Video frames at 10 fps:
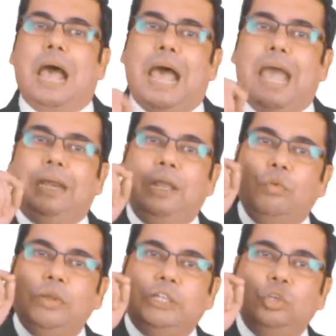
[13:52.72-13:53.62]
I
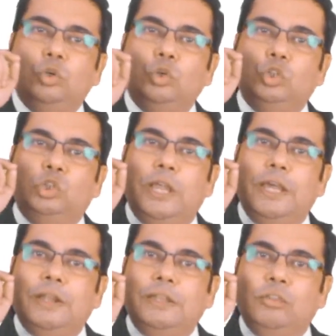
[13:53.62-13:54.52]
request you to
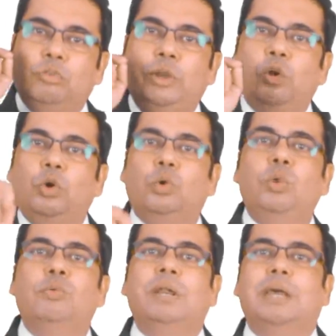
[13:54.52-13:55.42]
share this video to
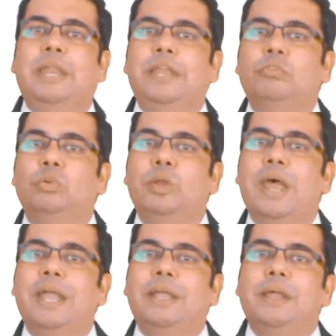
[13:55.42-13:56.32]
your colleagues so
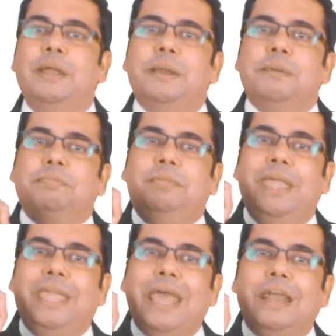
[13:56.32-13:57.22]
that
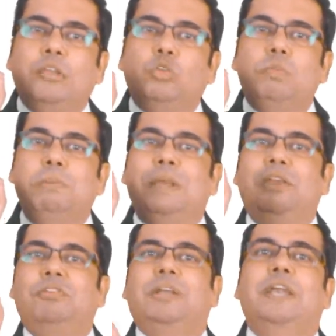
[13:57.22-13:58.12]
they can also be
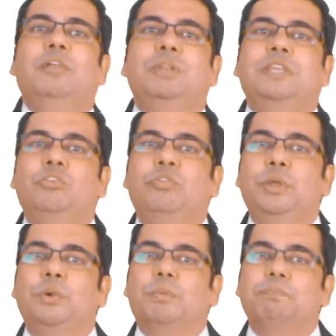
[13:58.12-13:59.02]
benefited with this
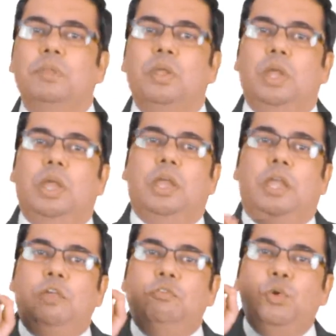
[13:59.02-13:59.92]
video.
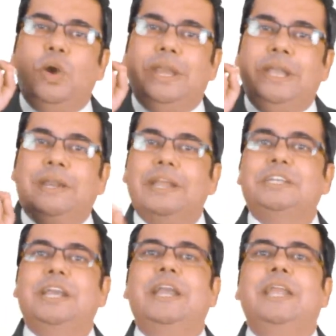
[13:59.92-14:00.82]
If you are
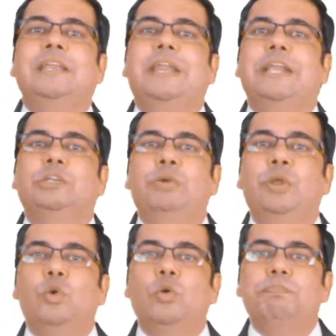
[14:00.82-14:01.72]
interested in the next
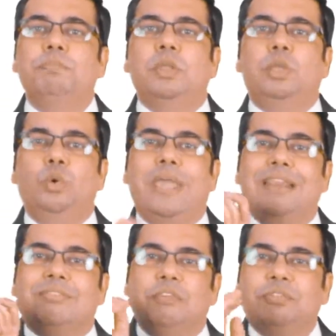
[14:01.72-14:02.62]
video, you
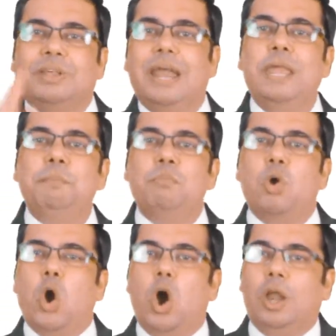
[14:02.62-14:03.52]
can subscribe
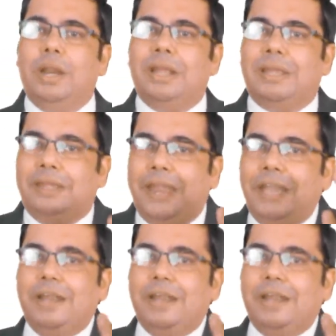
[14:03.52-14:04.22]
or get